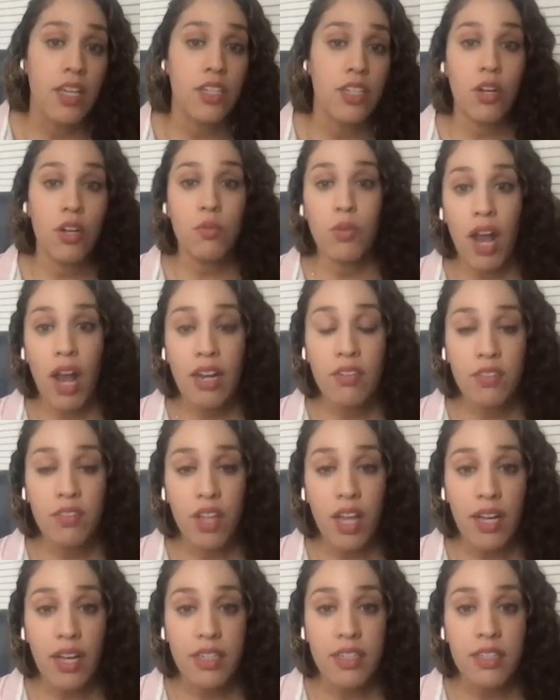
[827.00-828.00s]
we're
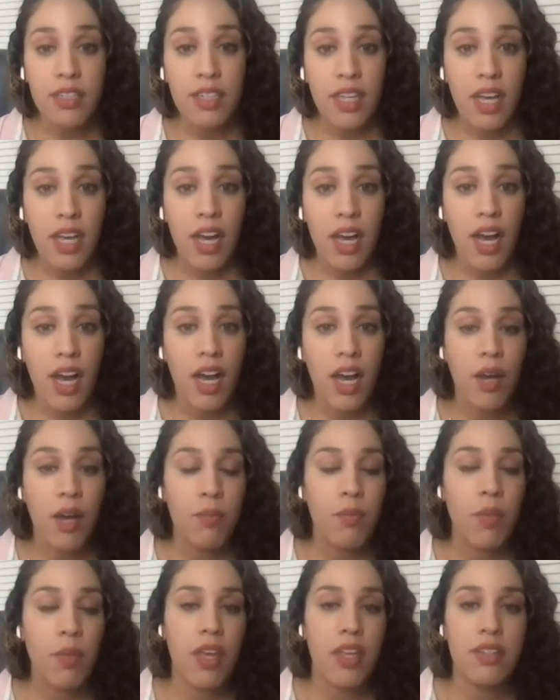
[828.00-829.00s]
out of luck.
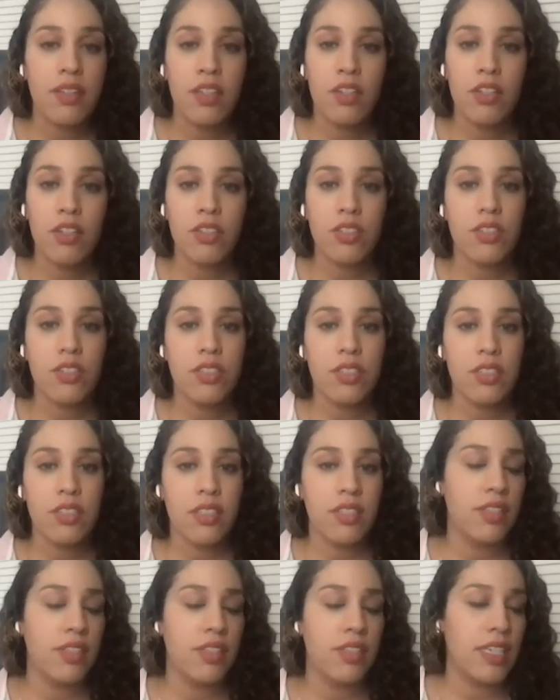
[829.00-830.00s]

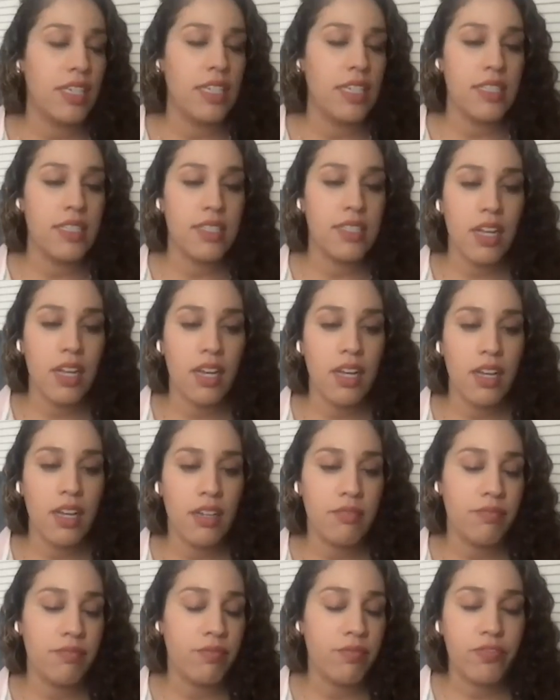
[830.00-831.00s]
There's these
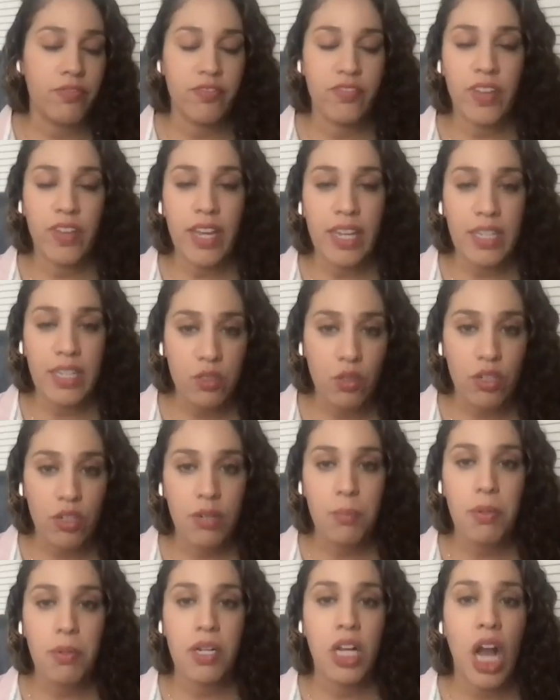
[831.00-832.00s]
fake sort
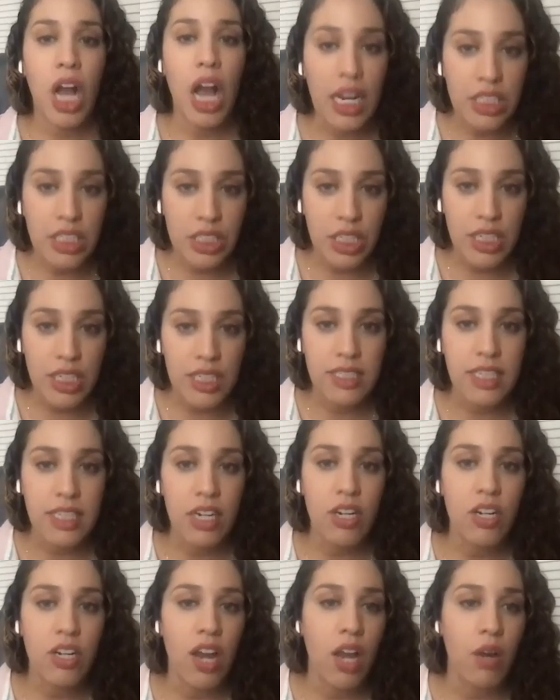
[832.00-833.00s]
of precautions
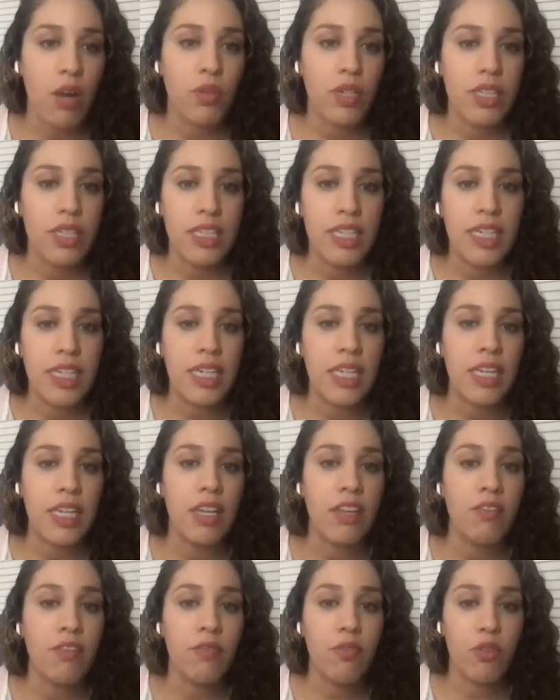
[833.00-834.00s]
that are not really
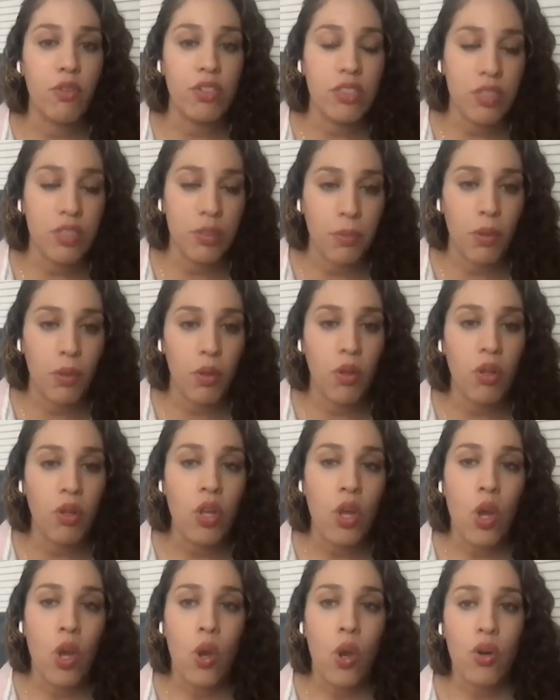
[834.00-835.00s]

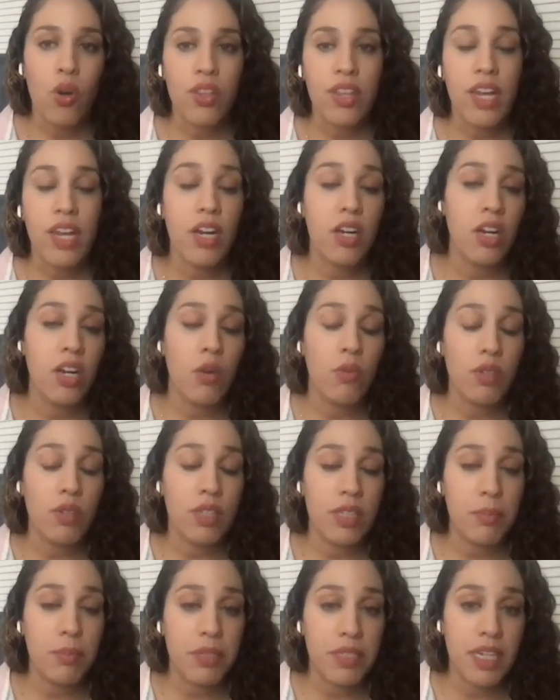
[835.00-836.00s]
enforceable or that are not
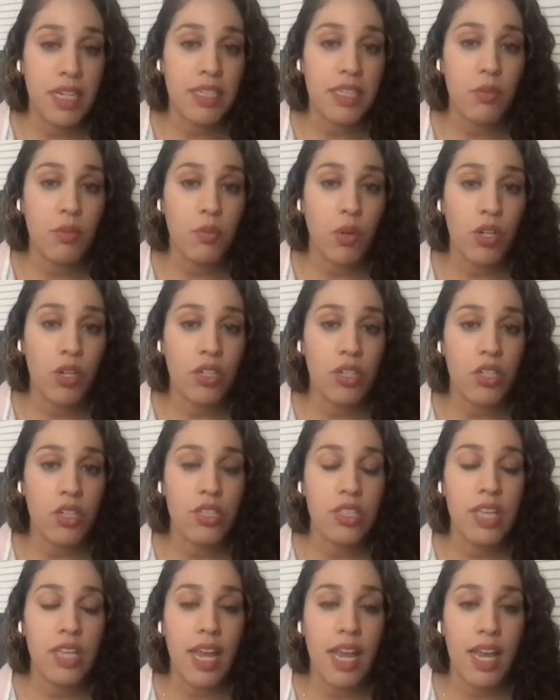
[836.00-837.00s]
really protecting
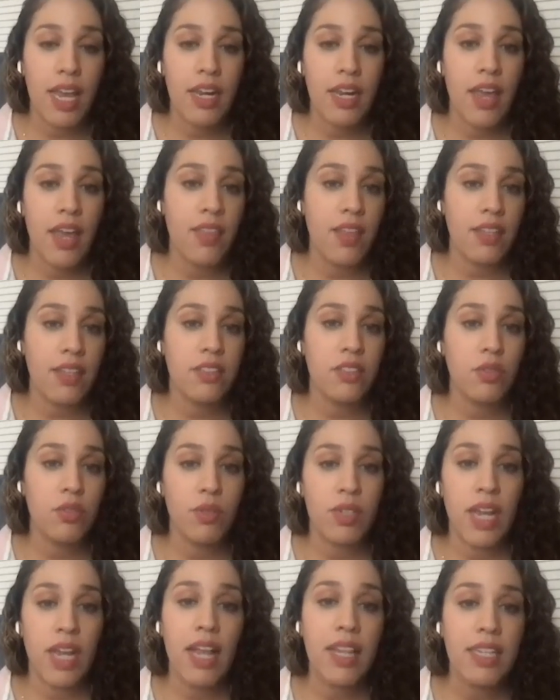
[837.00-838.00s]
workers. And that's the
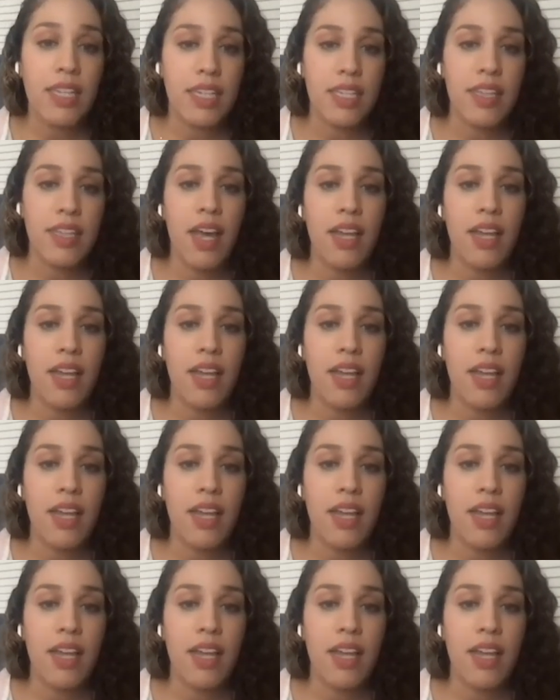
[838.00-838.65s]
reality, that